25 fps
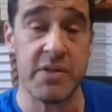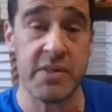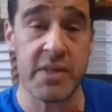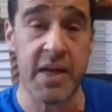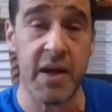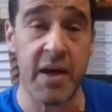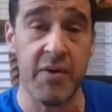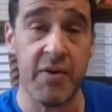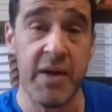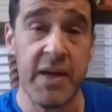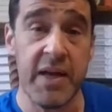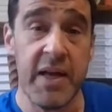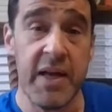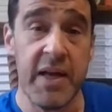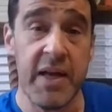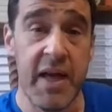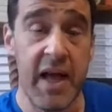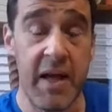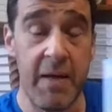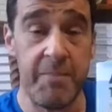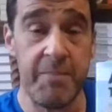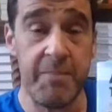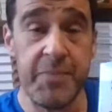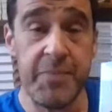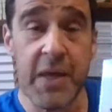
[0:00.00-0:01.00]
So,
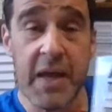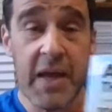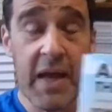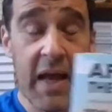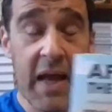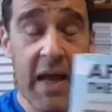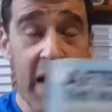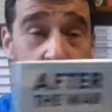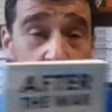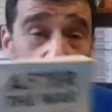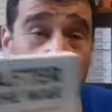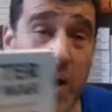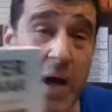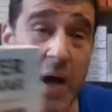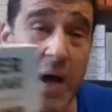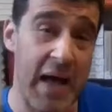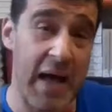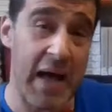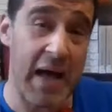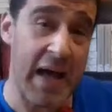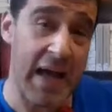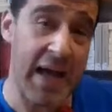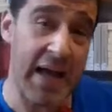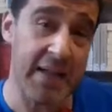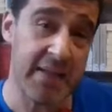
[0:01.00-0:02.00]
and what
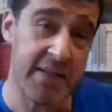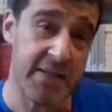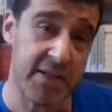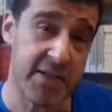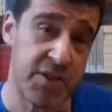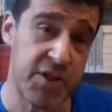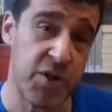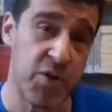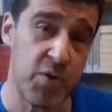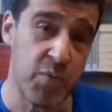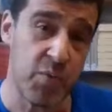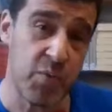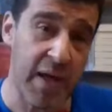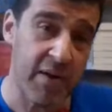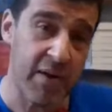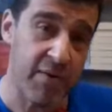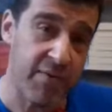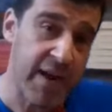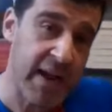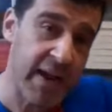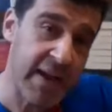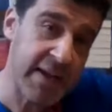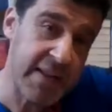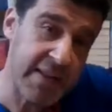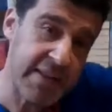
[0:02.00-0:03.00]
I had to do while
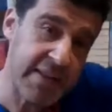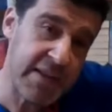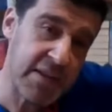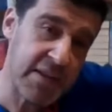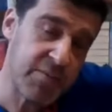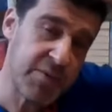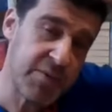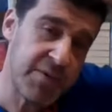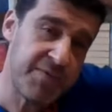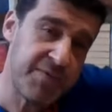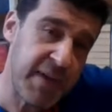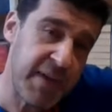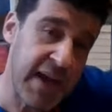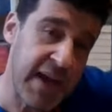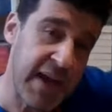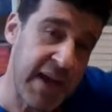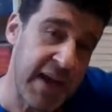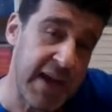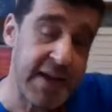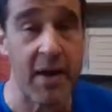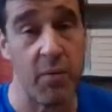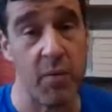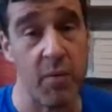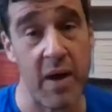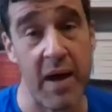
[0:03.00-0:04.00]
writing this was
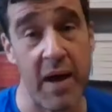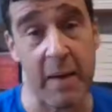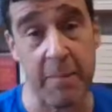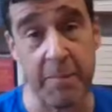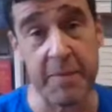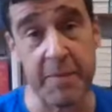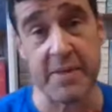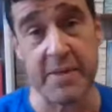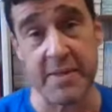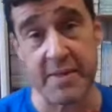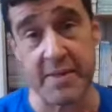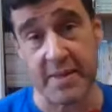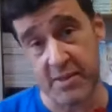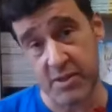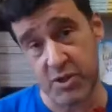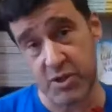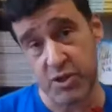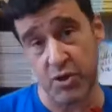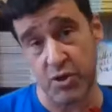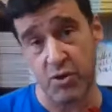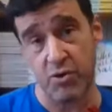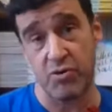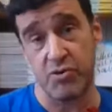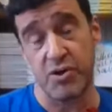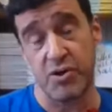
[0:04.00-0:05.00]
find out what happened to
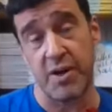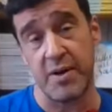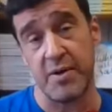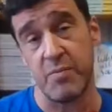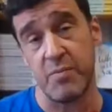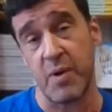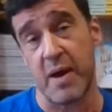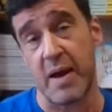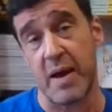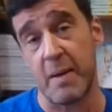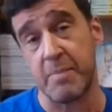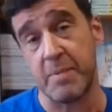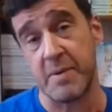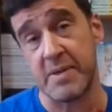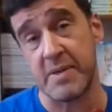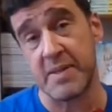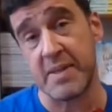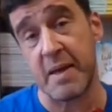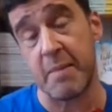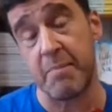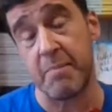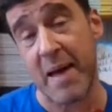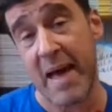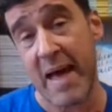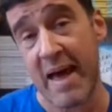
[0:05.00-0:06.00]
these children, what happened
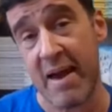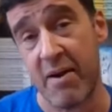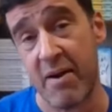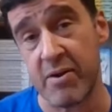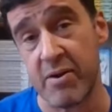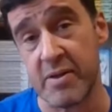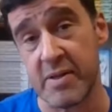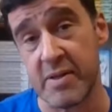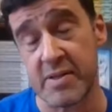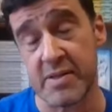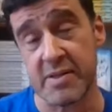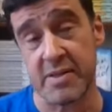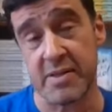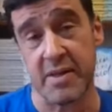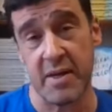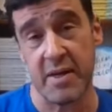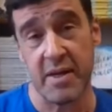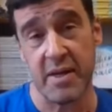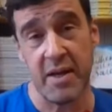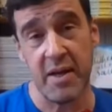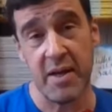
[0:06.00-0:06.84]
to their parents.